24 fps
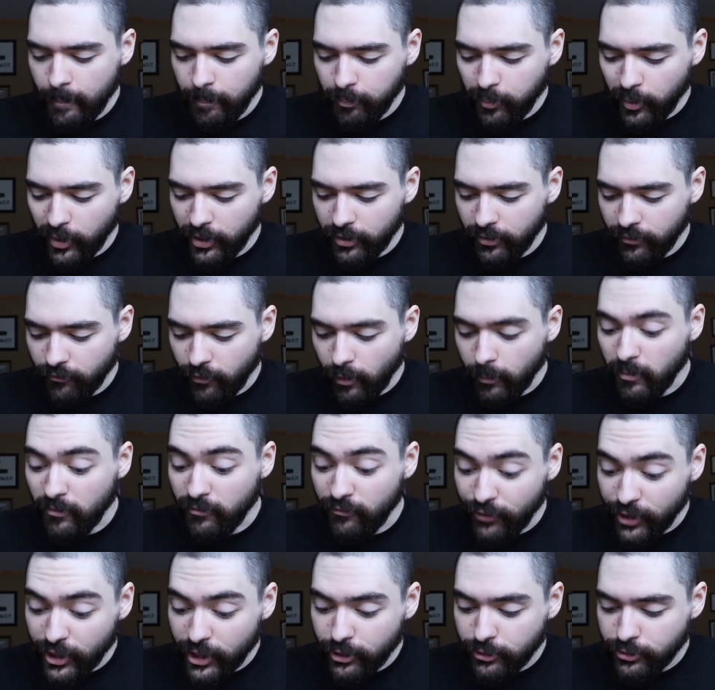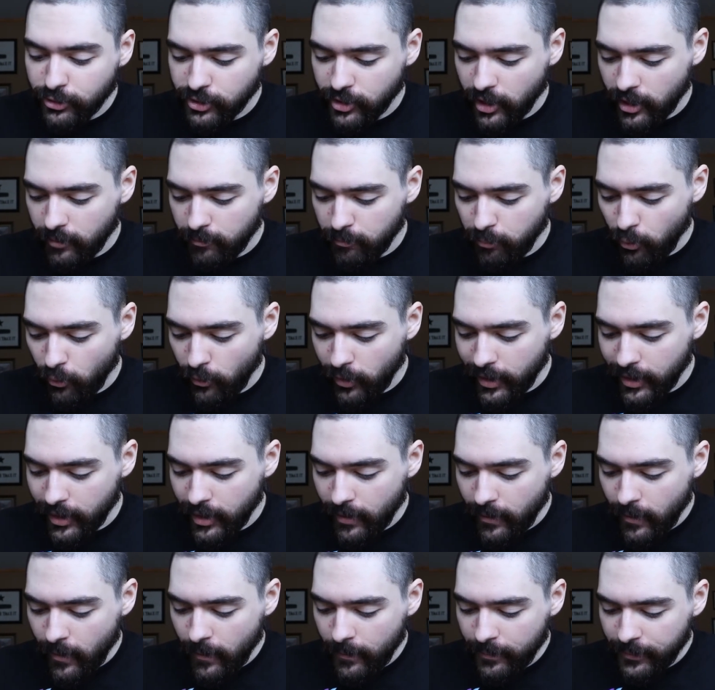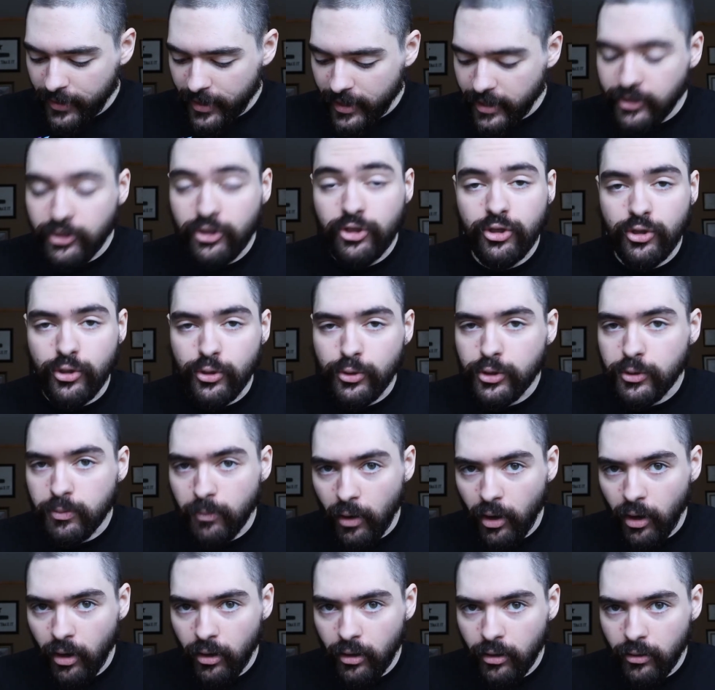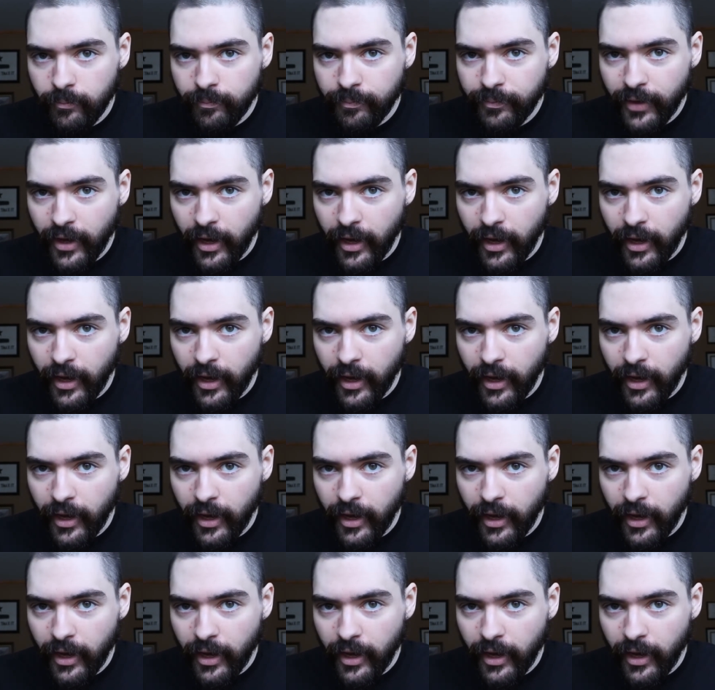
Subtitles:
but from a figure standpoint, he's too small.